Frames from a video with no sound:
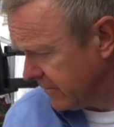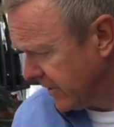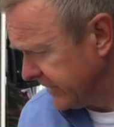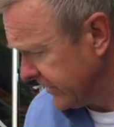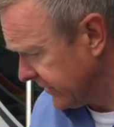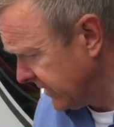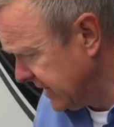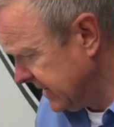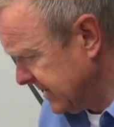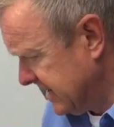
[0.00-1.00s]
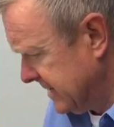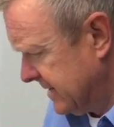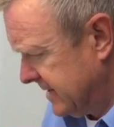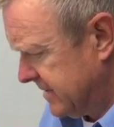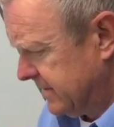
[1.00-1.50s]
arises.
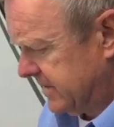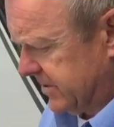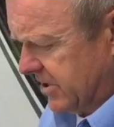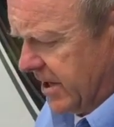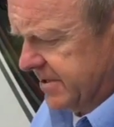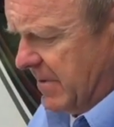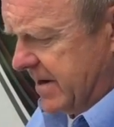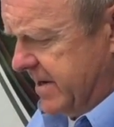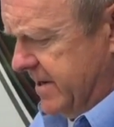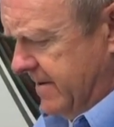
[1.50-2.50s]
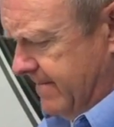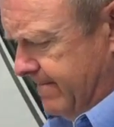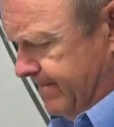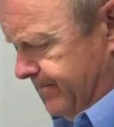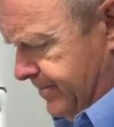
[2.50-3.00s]
It just slides back in.
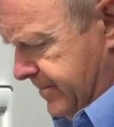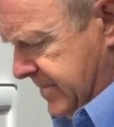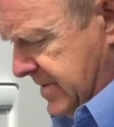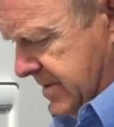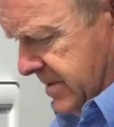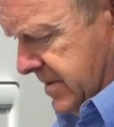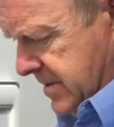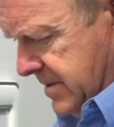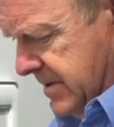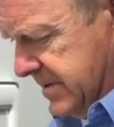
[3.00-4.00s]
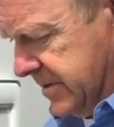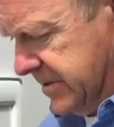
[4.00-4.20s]
It